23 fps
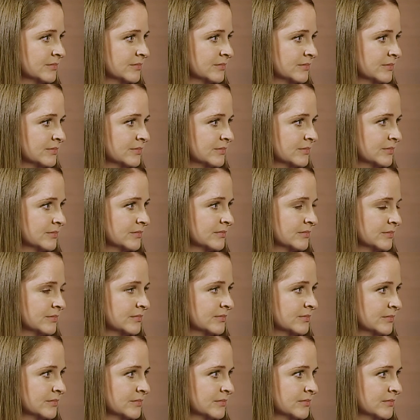
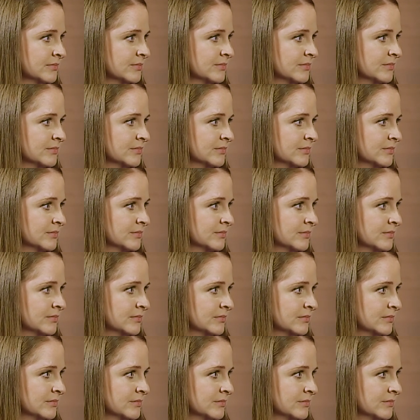
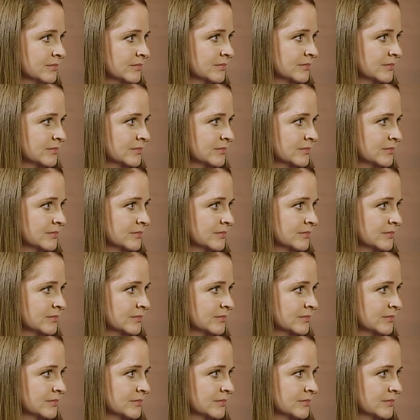The person shown says nothing.